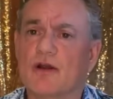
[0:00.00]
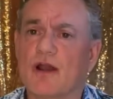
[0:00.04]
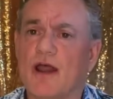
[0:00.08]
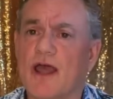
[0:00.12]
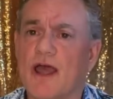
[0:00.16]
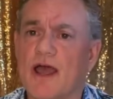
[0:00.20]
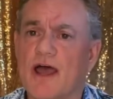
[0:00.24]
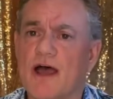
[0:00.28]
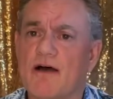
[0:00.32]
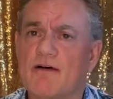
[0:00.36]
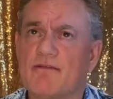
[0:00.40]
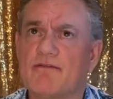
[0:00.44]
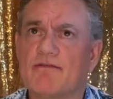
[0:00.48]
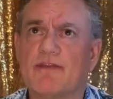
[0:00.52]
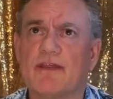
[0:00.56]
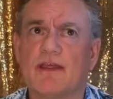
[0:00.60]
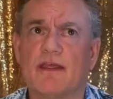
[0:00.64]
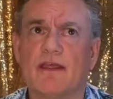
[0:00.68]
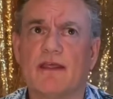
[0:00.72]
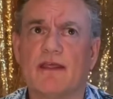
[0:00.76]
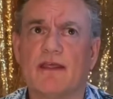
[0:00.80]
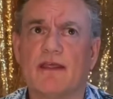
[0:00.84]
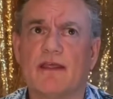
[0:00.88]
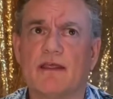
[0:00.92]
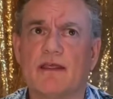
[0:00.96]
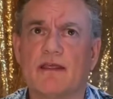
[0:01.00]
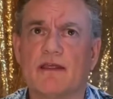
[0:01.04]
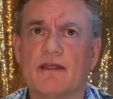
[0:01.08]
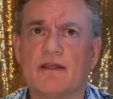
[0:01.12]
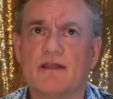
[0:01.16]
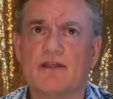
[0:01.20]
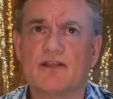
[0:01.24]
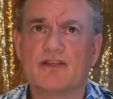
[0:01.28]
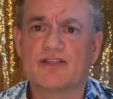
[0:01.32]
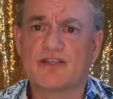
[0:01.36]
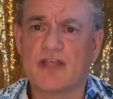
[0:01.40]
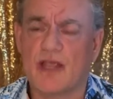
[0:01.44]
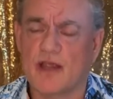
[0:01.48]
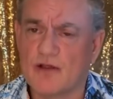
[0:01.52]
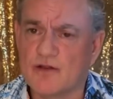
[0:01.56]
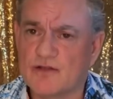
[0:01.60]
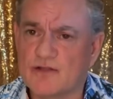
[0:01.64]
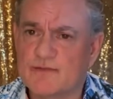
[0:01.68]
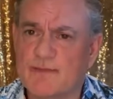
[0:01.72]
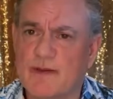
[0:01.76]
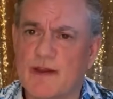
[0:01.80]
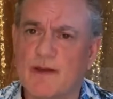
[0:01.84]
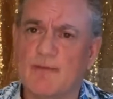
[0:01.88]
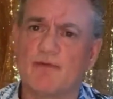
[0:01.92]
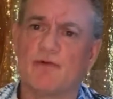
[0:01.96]
have the
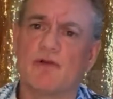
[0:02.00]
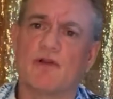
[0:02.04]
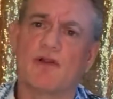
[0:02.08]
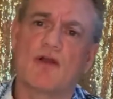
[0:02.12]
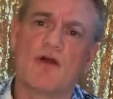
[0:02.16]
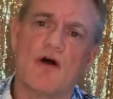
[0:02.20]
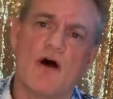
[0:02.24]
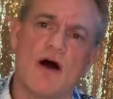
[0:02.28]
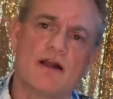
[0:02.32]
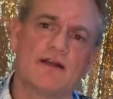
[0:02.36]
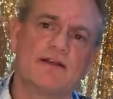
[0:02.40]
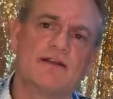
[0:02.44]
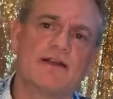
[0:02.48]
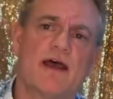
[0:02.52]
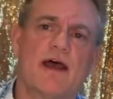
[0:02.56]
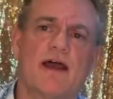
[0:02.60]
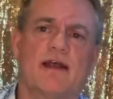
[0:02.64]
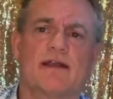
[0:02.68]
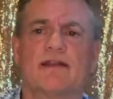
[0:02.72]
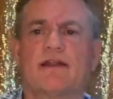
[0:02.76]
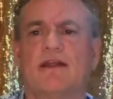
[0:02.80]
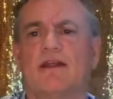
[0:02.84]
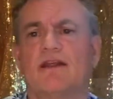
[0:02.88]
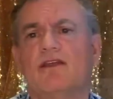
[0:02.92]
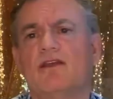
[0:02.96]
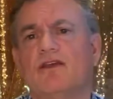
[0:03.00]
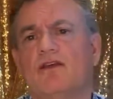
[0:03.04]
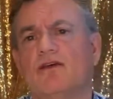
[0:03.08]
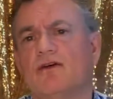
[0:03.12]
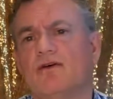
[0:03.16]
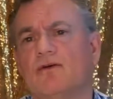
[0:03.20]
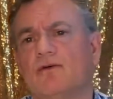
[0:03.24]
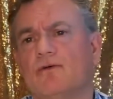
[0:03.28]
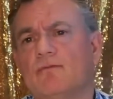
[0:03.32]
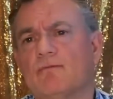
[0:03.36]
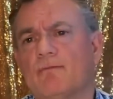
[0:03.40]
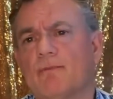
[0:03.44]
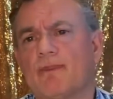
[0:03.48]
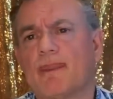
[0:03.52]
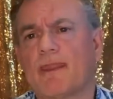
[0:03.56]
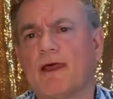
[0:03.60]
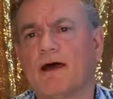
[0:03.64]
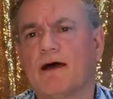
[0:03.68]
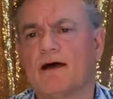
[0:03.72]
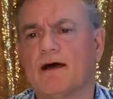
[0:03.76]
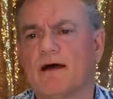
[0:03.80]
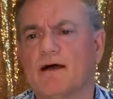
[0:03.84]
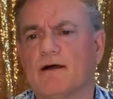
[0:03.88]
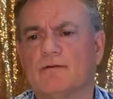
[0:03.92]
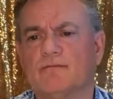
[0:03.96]
salespeople contacting you.
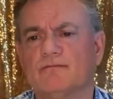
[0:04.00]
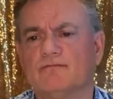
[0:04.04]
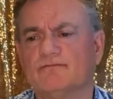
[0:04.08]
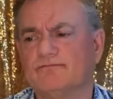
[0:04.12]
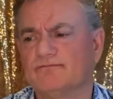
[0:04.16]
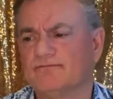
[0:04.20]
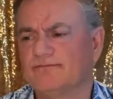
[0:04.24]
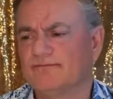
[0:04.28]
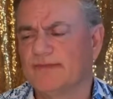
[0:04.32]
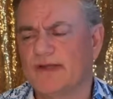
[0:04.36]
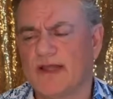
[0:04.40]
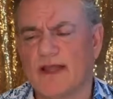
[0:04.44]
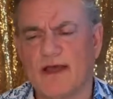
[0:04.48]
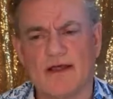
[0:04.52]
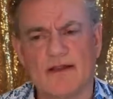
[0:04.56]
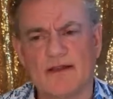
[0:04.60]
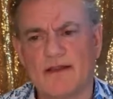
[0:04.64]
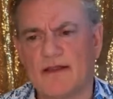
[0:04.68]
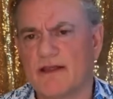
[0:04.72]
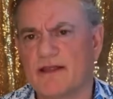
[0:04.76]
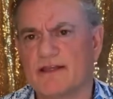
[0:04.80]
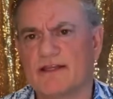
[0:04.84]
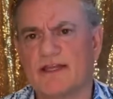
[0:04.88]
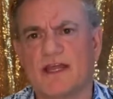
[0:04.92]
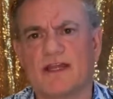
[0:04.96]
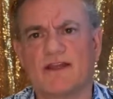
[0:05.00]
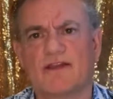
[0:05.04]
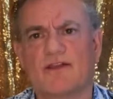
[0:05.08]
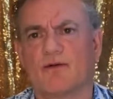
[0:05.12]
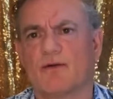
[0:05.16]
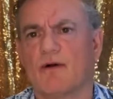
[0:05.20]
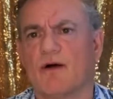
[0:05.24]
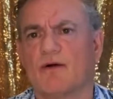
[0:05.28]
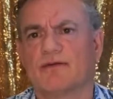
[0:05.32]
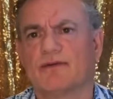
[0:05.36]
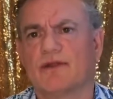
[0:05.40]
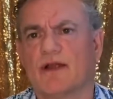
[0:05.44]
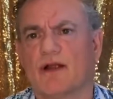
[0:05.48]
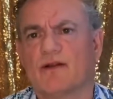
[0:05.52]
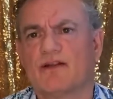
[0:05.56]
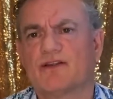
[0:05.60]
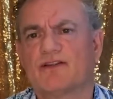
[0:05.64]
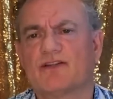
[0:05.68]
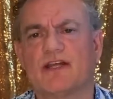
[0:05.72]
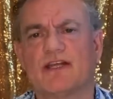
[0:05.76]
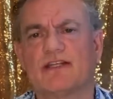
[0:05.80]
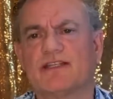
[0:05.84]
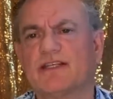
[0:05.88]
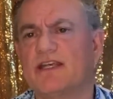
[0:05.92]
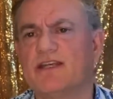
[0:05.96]
Yeah, if they're out there,
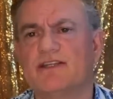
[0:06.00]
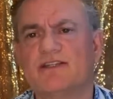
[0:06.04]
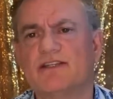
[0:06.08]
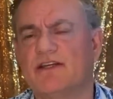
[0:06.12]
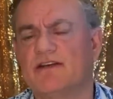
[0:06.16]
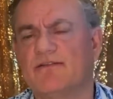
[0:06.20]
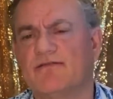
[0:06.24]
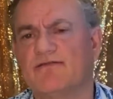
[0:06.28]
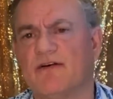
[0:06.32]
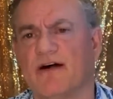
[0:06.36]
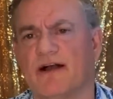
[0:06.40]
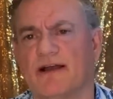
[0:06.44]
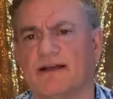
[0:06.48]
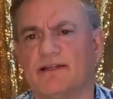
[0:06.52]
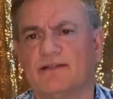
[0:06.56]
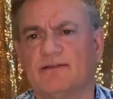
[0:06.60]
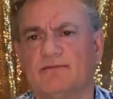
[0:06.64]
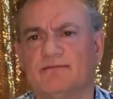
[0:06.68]
it's easy to find.